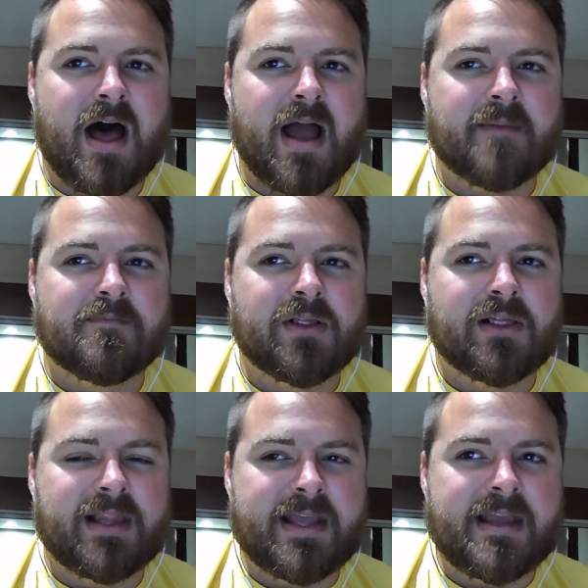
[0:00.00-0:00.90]
I
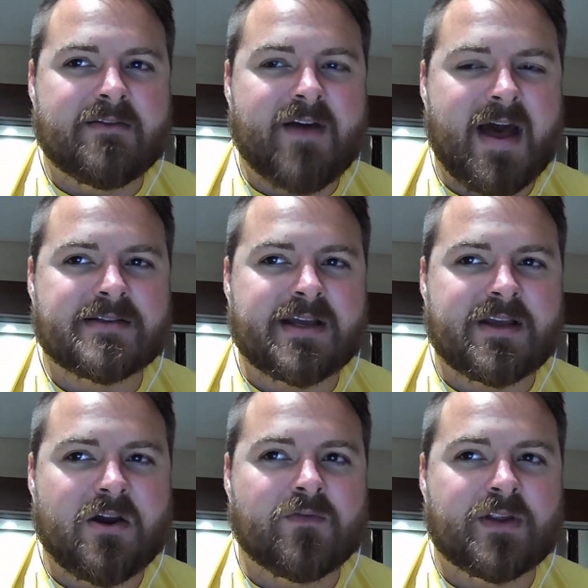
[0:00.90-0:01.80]
believe, has a
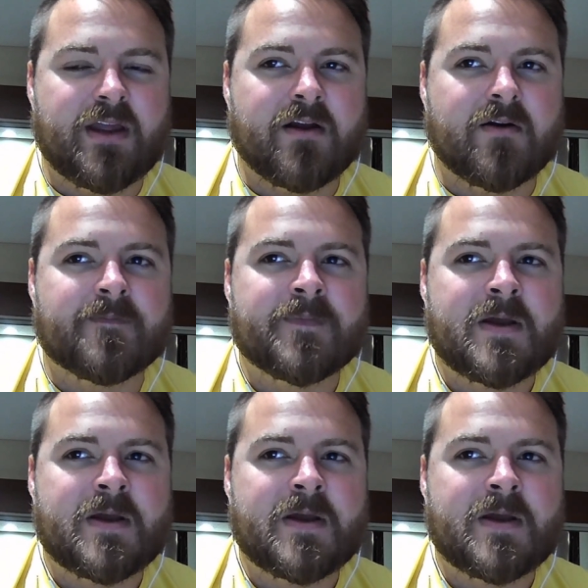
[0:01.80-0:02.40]
COVID year.